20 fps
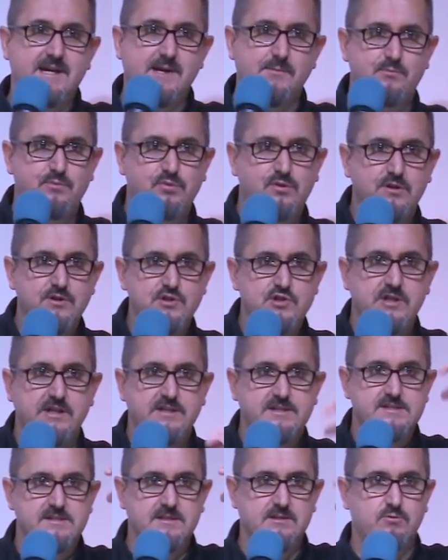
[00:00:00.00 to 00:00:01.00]
our
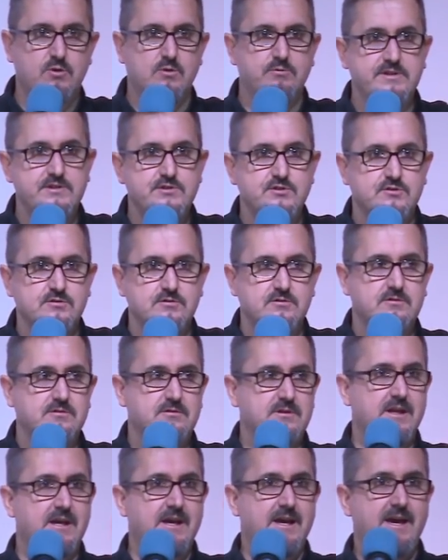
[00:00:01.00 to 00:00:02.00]
projects and what we do
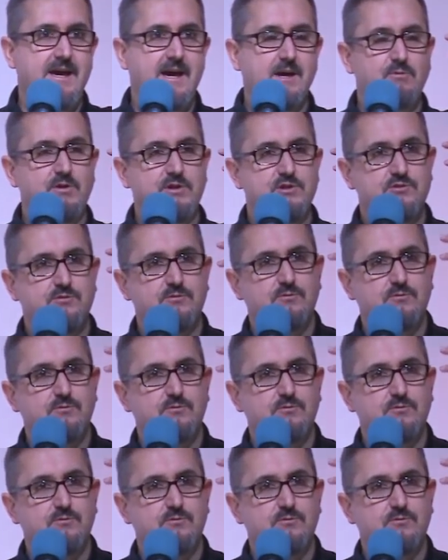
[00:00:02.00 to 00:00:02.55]
and we're,